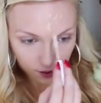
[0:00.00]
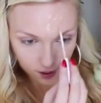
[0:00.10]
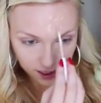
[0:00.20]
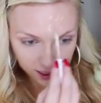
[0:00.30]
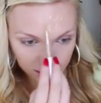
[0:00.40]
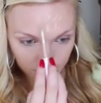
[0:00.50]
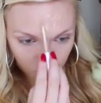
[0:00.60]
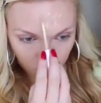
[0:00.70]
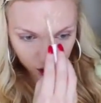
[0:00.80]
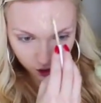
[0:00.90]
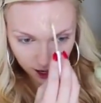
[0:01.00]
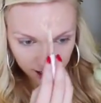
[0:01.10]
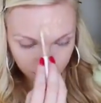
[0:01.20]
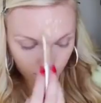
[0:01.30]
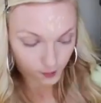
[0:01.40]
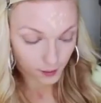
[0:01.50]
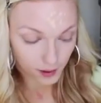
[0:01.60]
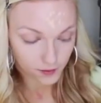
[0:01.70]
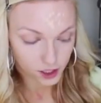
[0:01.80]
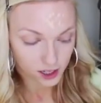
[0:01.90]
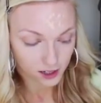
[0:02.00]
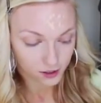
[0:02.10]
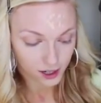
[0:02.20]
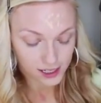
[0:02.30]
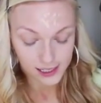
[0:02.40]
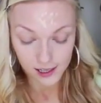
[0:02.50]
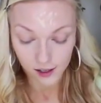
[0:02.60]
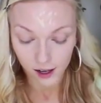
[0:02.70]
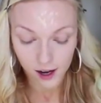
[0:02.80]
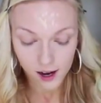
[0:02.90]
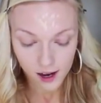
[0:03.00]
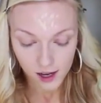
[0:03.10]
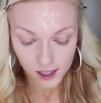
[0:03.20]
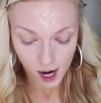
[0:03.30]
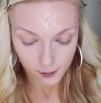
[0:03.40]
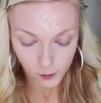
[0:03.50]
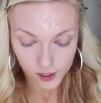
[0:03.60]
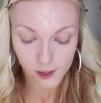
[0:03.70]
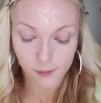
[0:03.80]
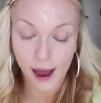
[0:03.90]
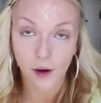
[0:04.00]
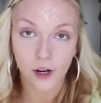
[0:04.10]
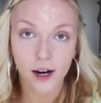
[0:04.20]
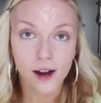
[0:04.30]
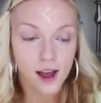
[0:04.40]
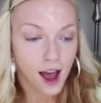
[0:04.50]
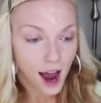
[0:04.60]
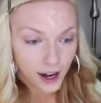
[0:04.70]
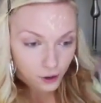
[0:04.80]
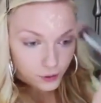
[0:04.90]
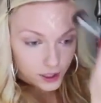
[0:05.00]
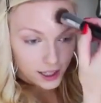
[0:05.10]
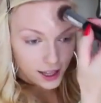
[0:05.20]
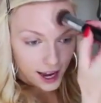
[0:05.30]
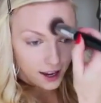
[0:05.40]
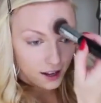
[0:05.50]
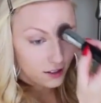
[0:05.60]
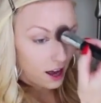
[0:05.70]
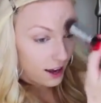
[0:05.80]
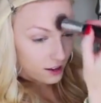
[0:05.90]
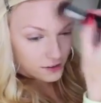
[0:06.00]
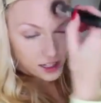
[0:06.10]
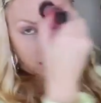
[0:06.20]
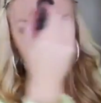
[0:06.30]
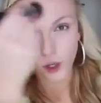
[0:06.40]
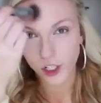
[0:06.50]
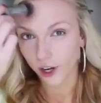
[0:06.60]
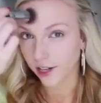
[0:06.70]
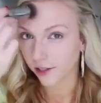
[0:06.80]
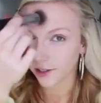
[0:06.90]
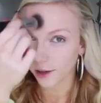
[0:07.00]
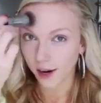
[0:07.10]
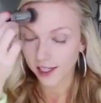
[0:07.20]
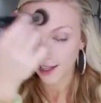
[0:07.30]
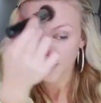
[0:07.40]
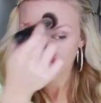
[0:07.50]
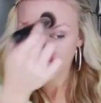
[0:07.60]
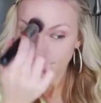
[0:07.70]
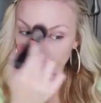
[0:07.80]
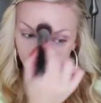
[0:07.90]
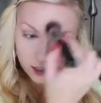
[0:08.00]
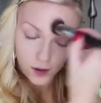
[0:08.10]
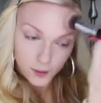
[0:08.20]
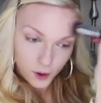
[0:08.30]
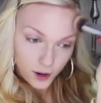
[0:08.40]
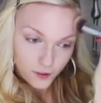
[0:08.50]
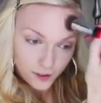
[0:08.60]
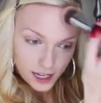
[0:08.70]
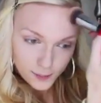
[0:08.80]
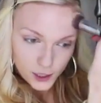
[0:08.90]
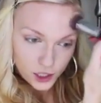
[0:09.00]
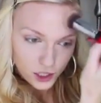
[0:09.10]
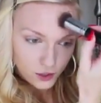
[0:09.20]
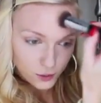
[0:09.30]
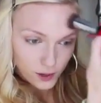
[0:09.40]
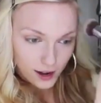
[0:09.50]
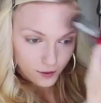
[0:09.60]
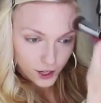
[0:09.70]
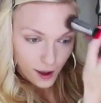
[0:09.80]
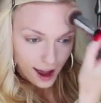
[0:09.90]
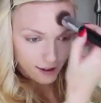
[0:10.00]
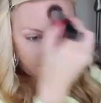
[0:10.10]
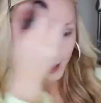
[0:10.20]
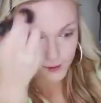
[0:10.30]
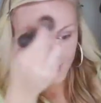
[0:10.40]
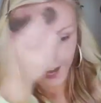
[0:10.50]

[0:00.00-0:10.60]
you know, a tinted moisturizer, or maybe even just a little concealer topped with some powder. I don't really like a lot of tinted moisturizers on my skin, so that's why I'm going for this, but just use whatever you have that you